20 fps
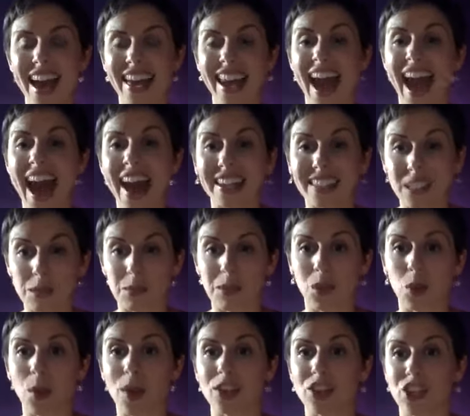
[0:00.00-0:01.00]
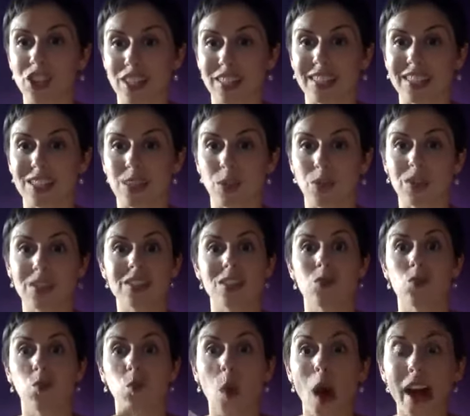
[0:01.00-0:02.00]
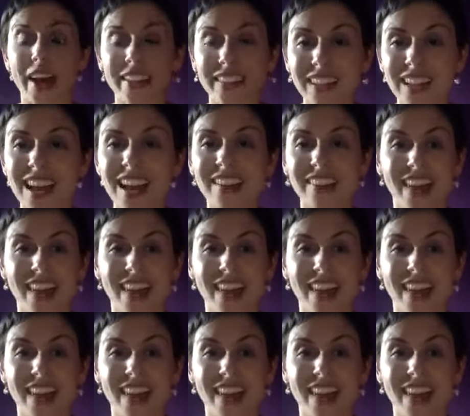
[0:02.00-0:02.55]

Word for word: and ask me questions so this is one